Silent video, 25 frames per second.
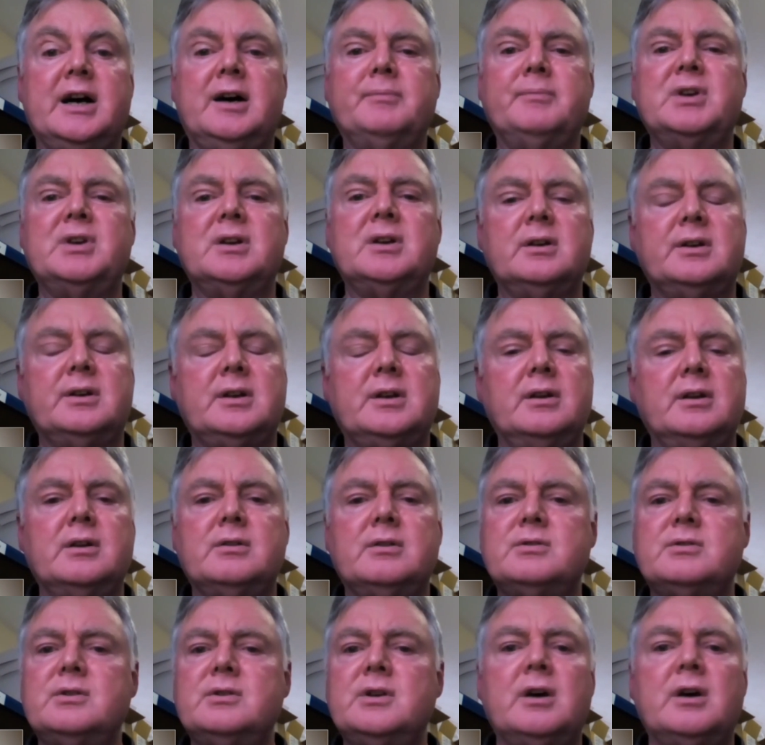you
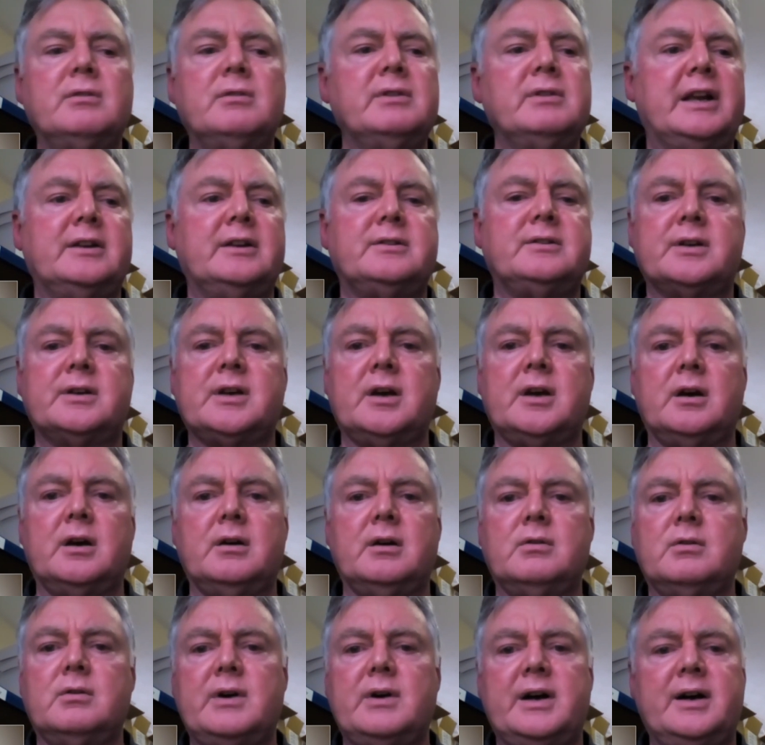no need to
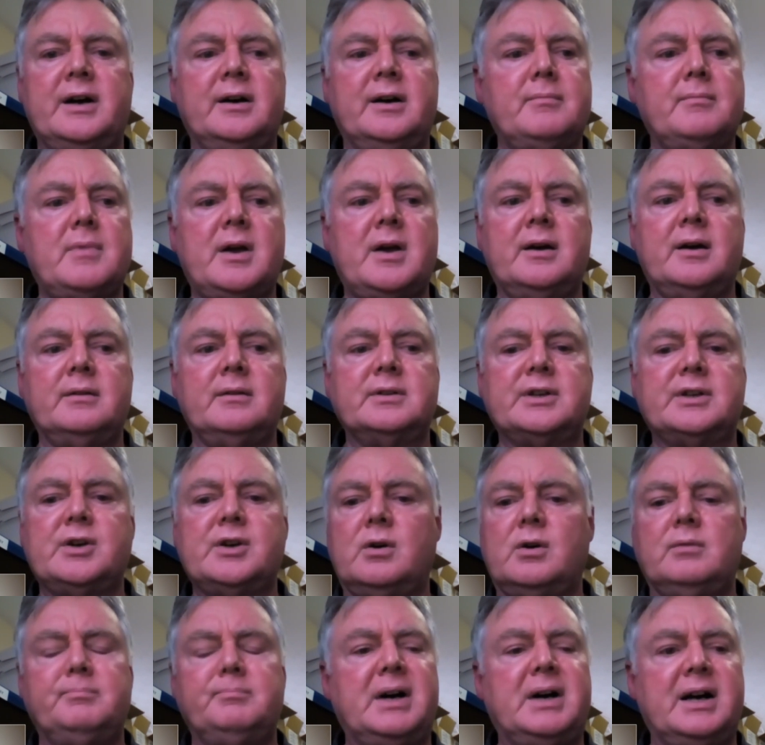go
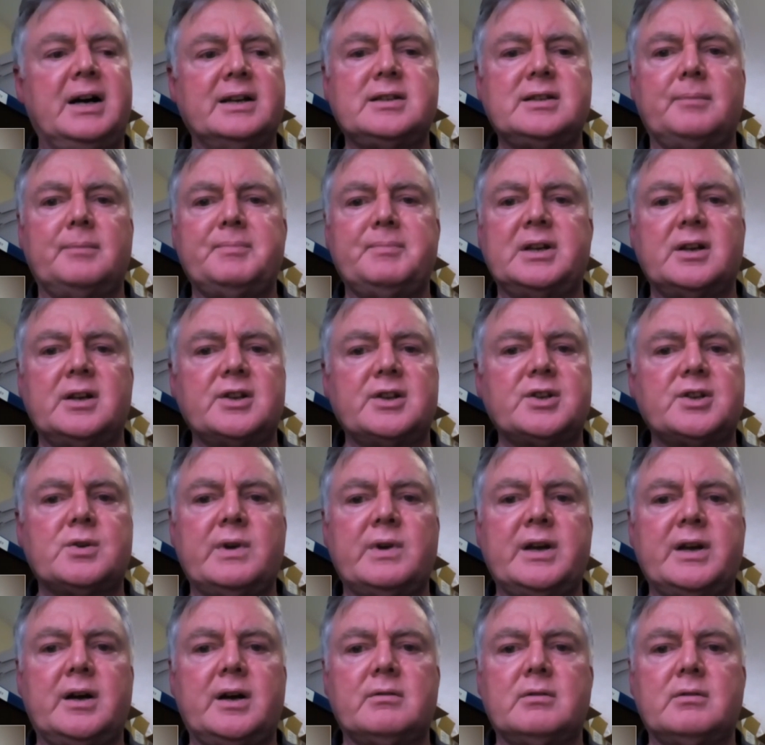and buy something that's
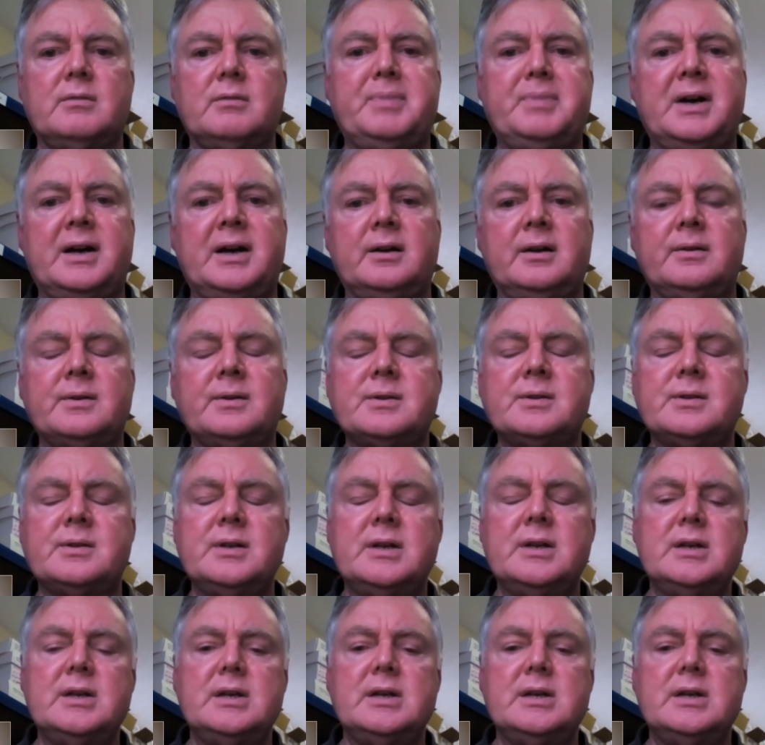£300.